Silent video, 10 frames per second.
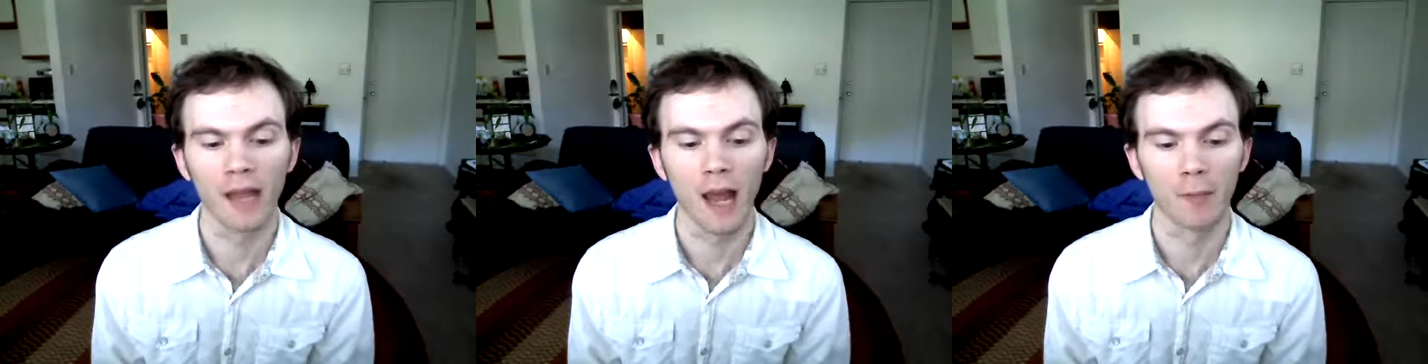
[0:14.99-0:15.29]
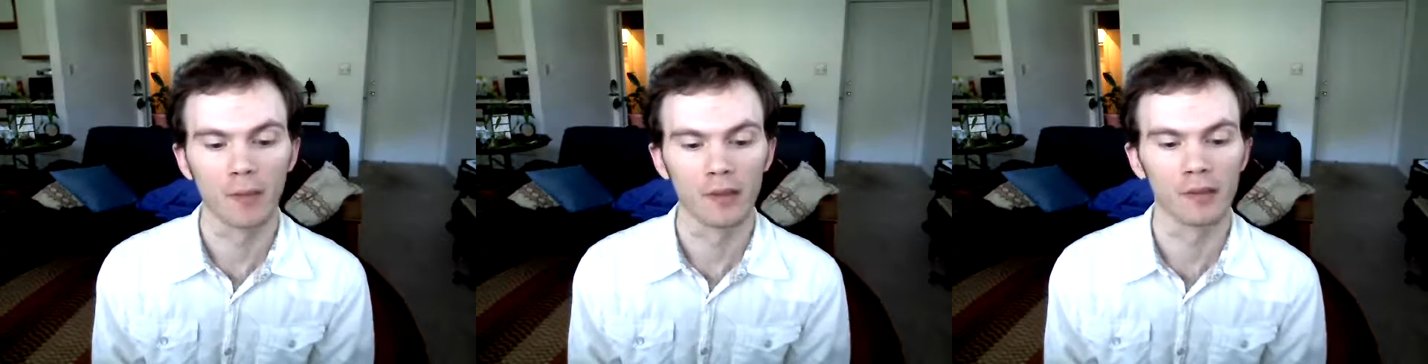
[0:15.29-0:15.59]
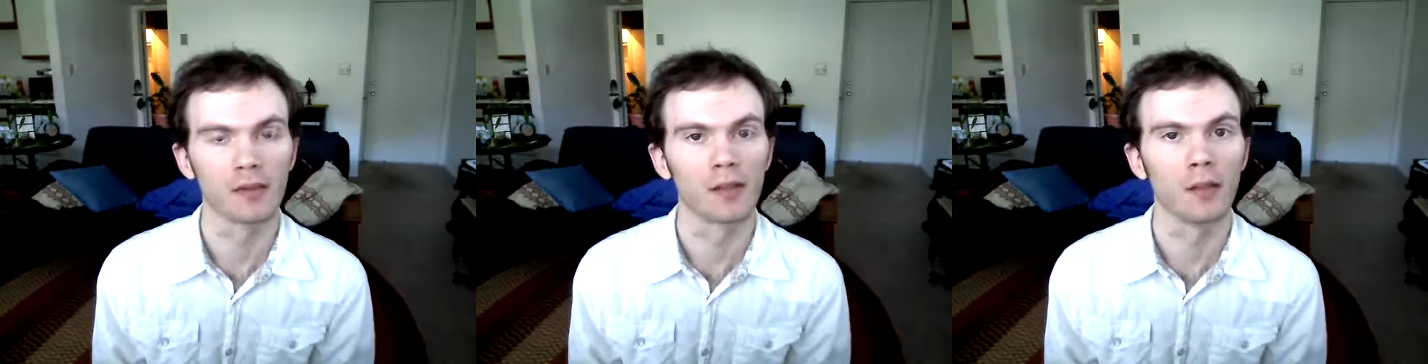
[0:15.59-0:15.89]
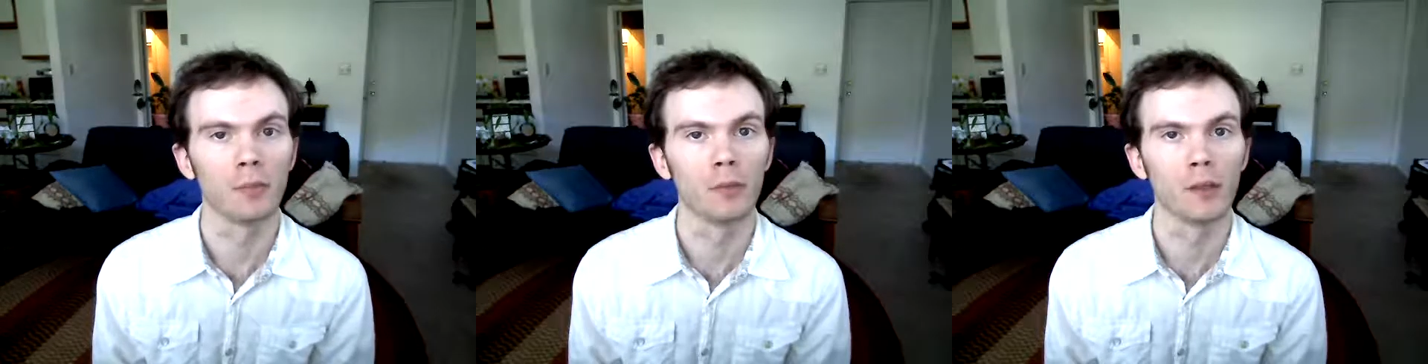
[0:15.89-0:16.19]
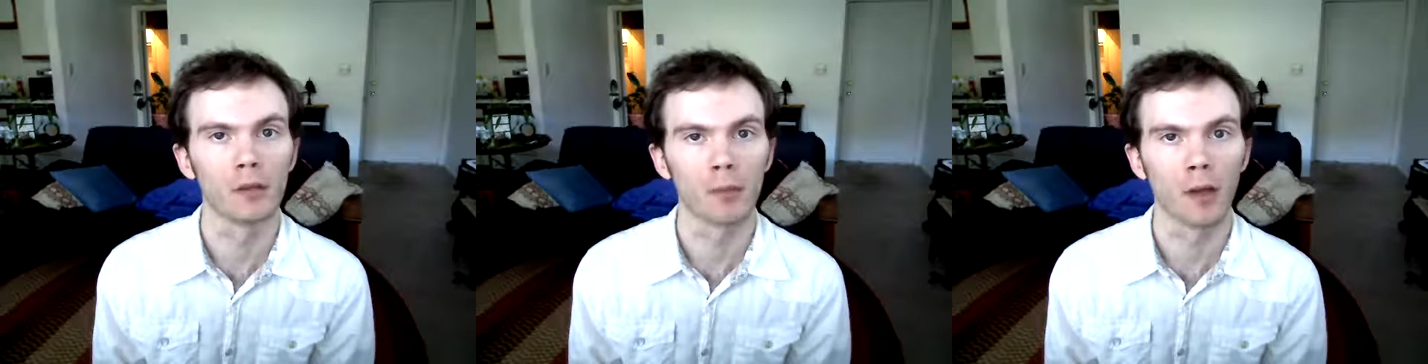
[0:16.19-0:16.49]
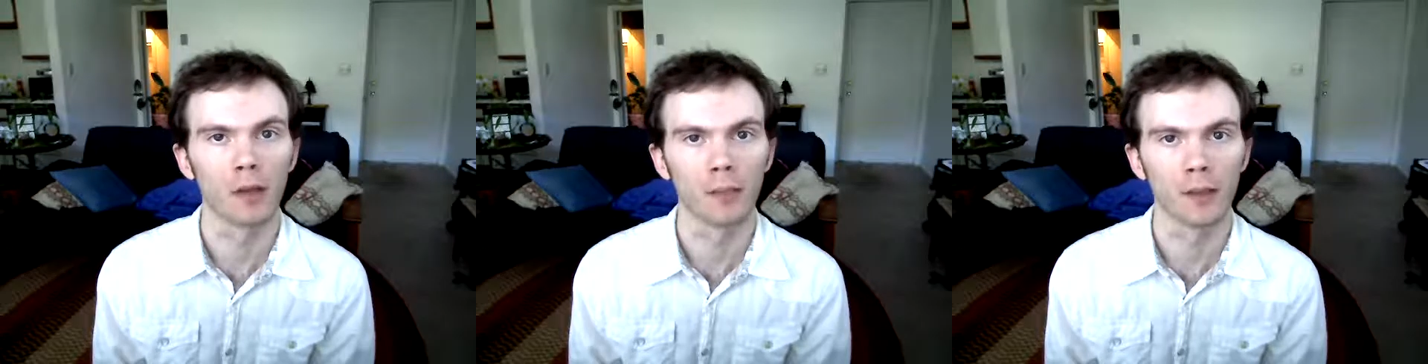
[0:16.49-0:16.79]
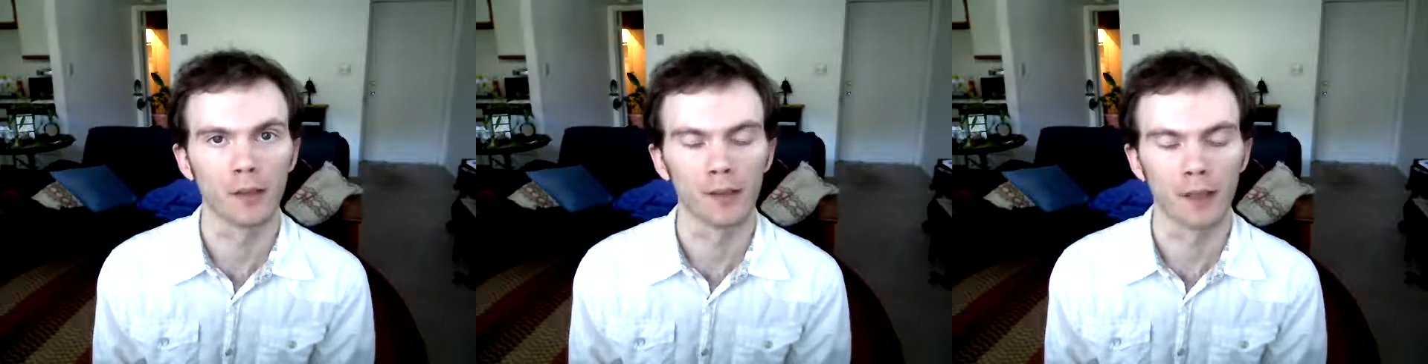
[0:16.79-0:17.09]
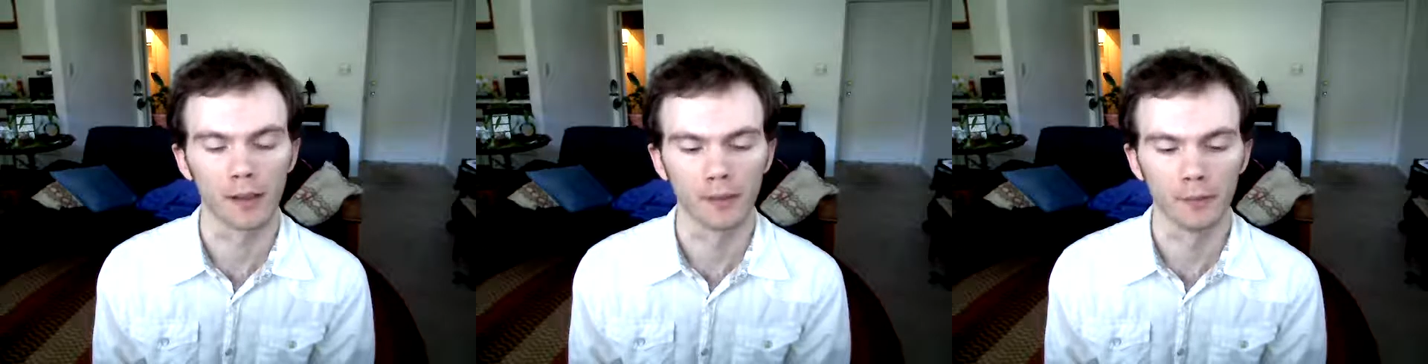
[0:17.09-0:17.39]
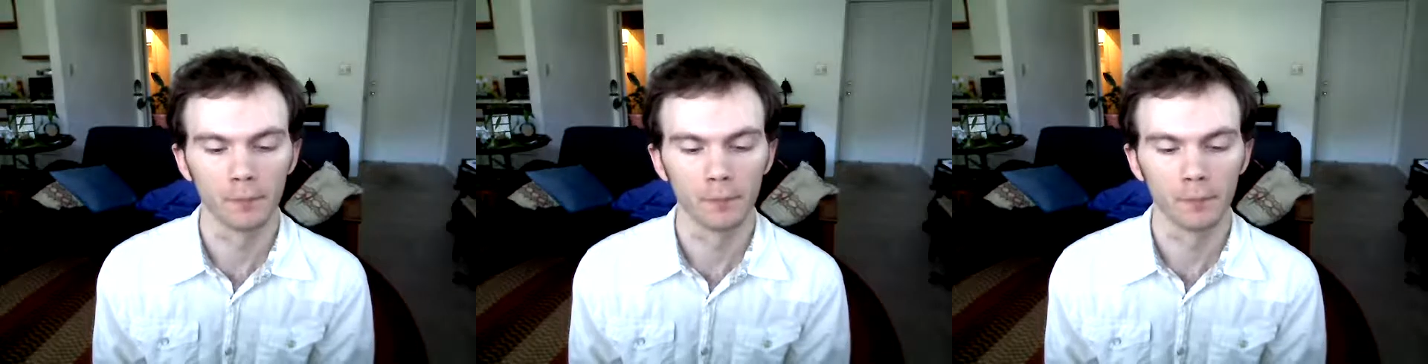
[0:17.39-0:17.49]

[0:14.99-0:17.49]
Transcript: happens except being swallowed by the tide.